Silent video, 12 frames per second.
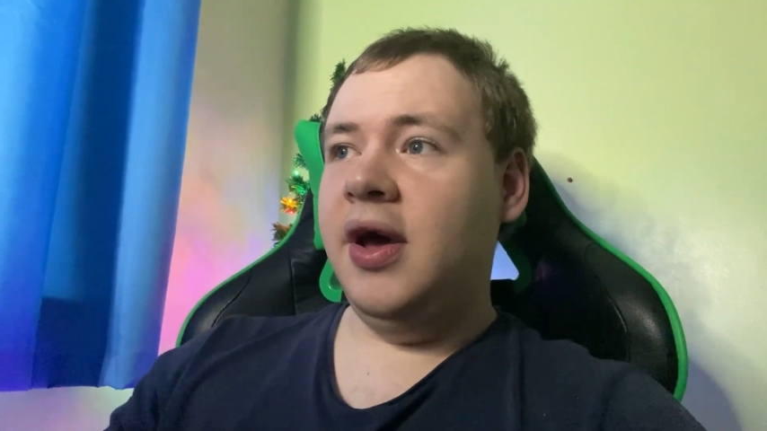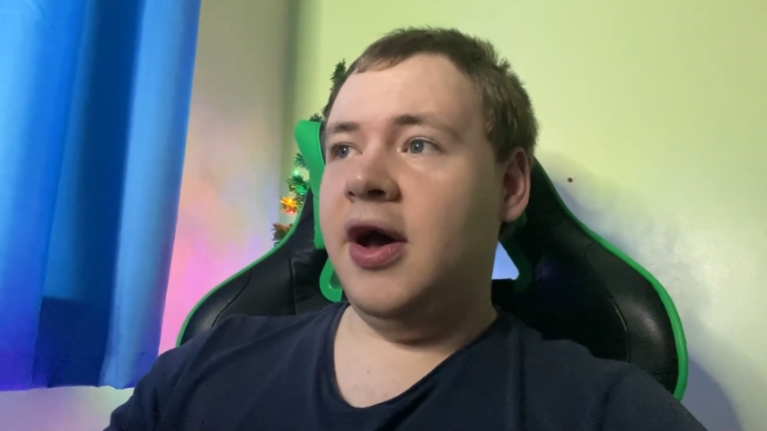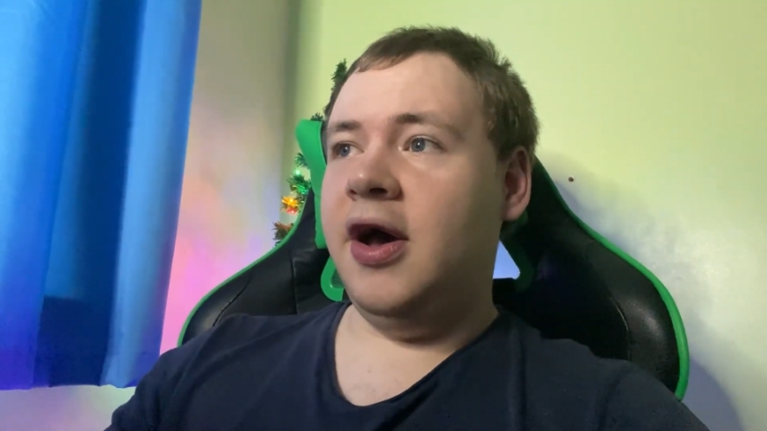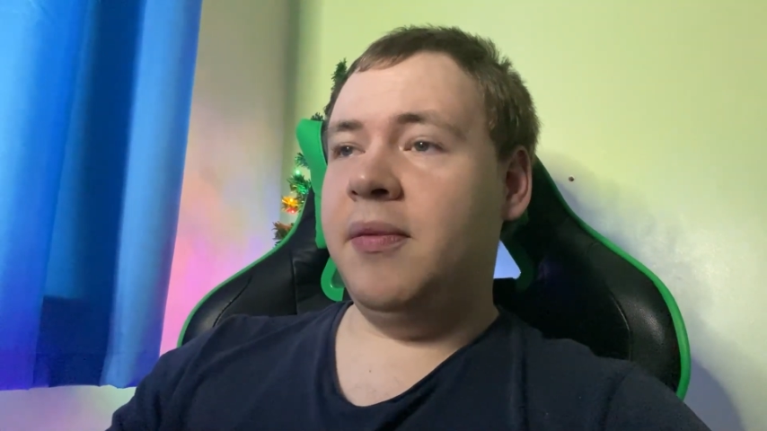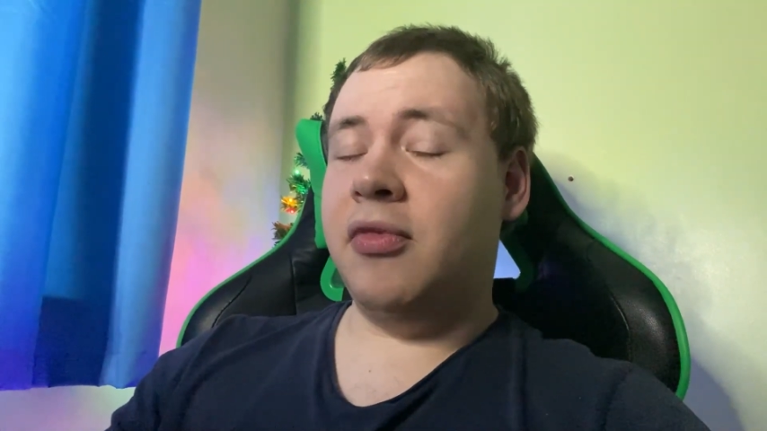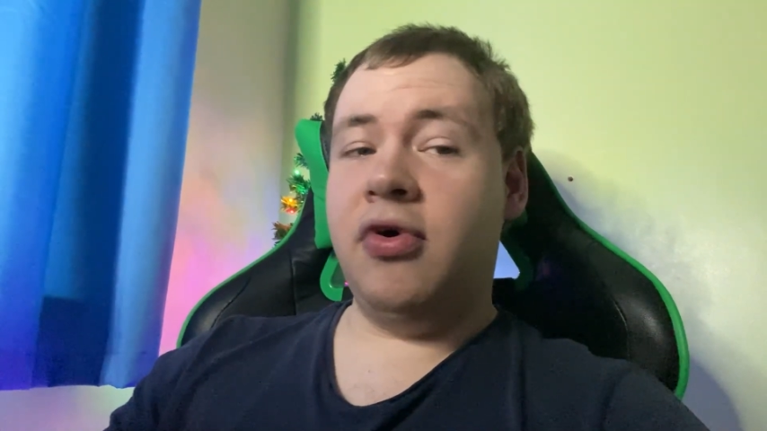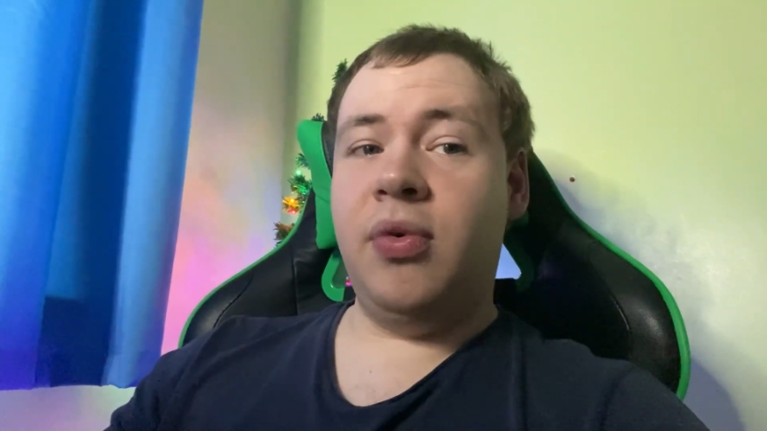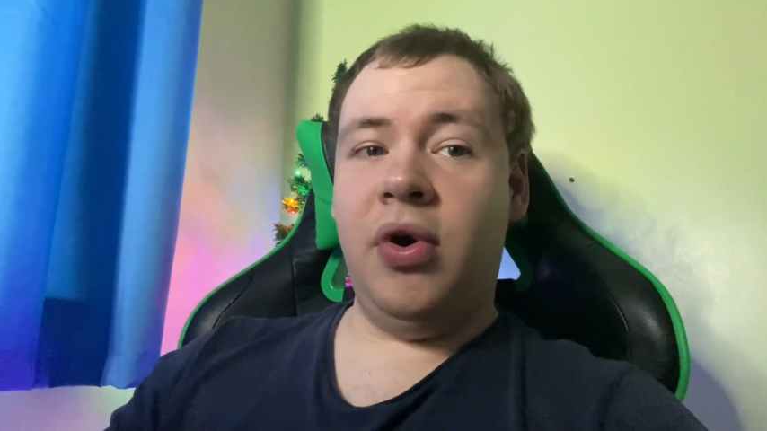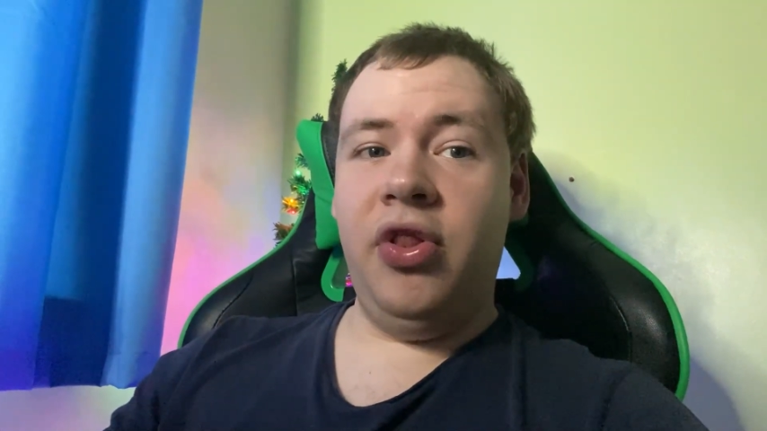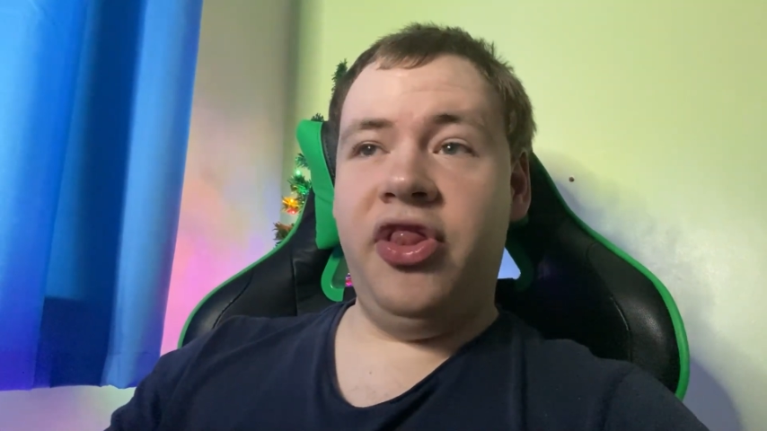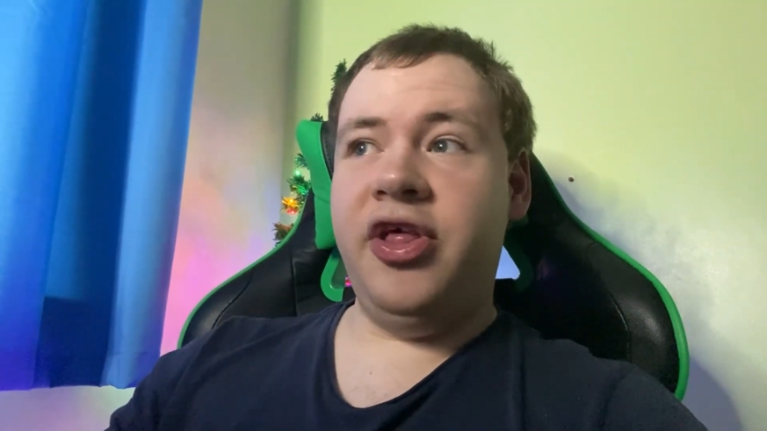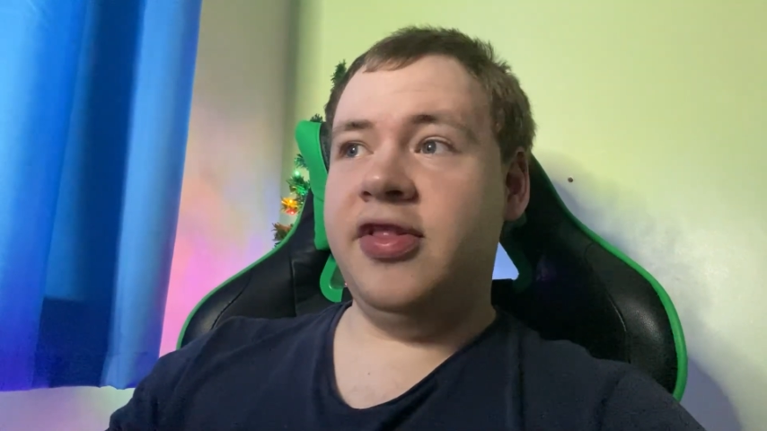or a
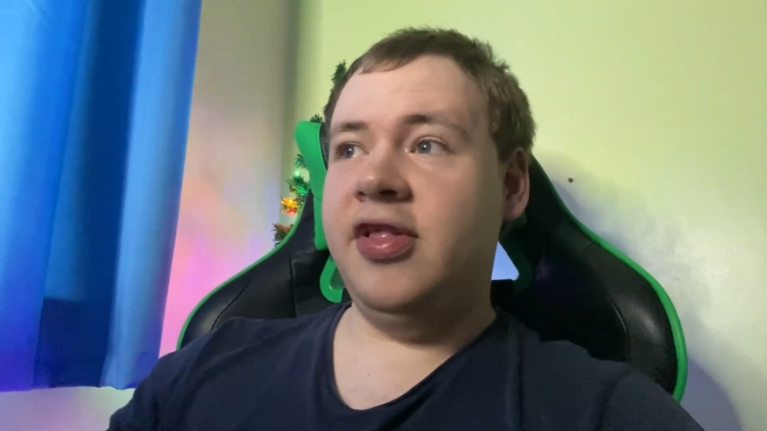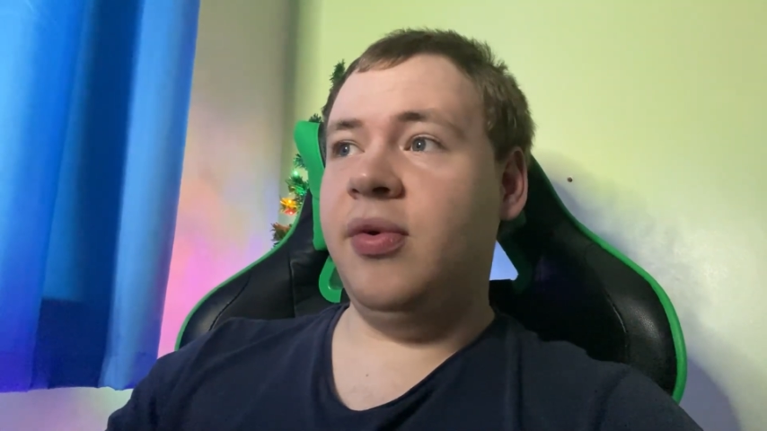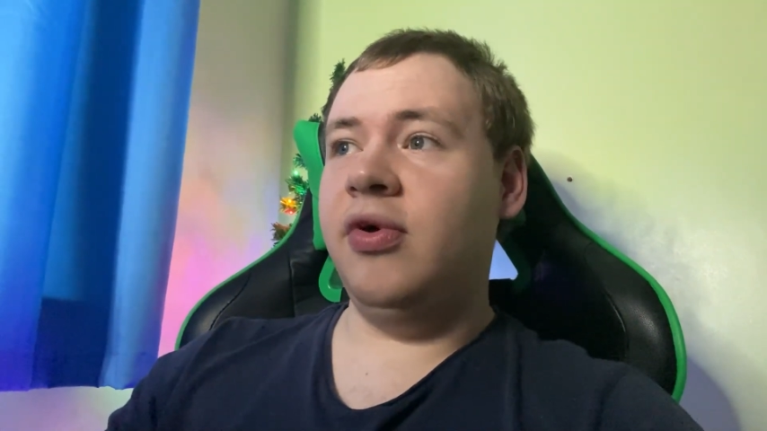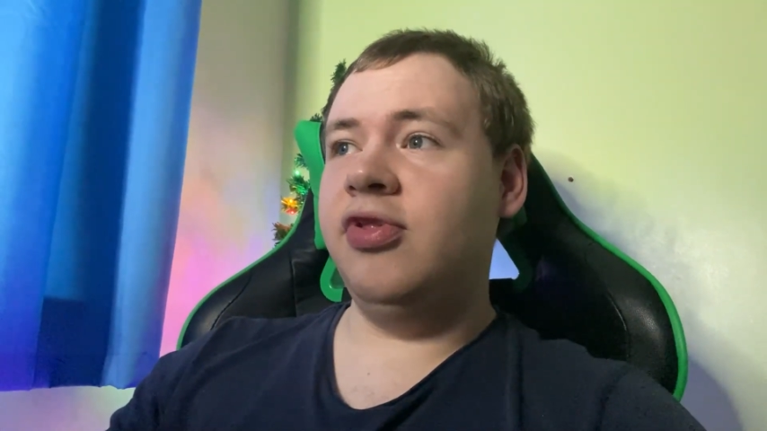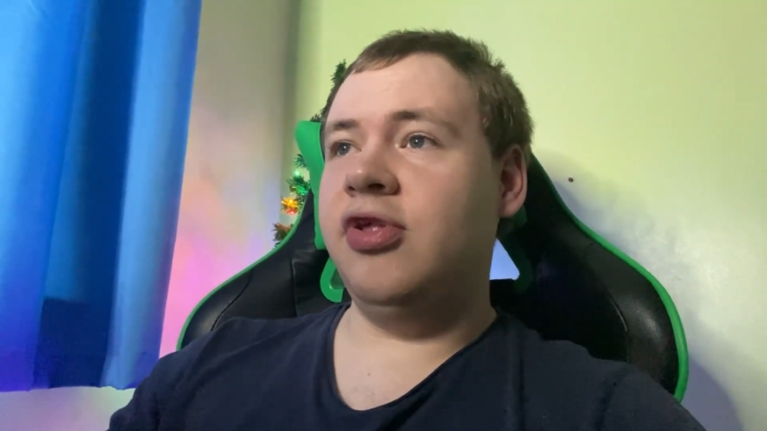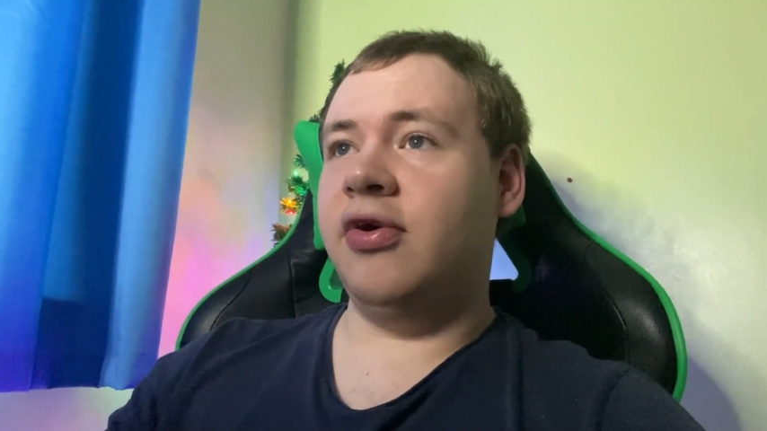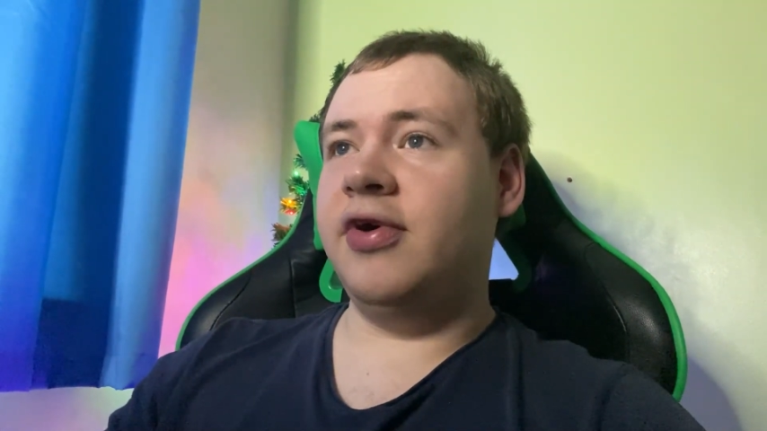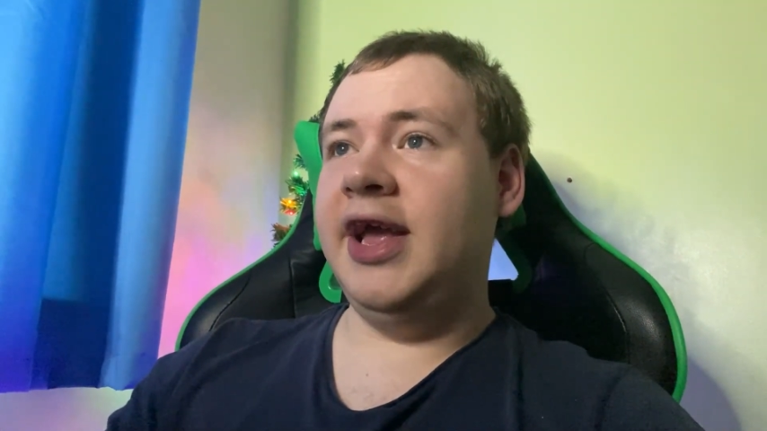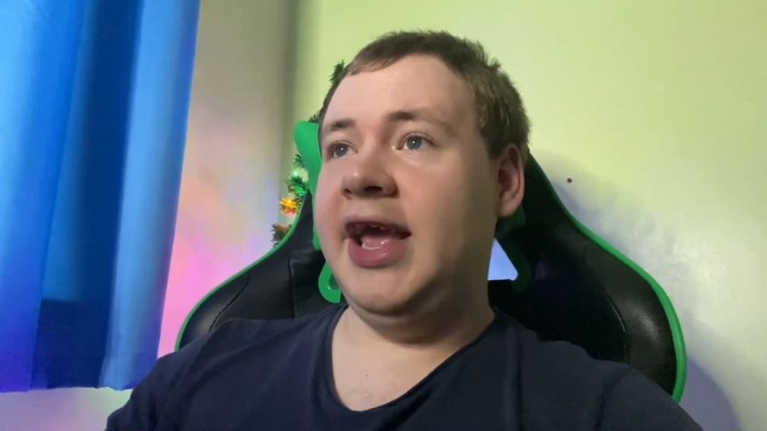1:31, sorry,